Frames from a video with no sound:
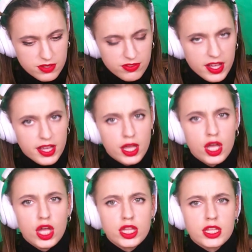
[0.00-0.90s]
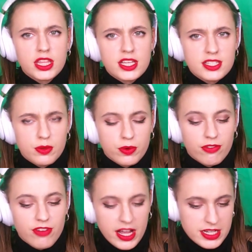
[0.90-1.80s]
of, like, the things that we're
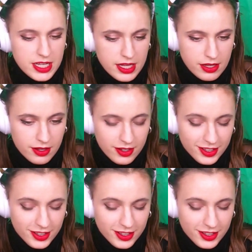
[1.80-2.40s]
finding.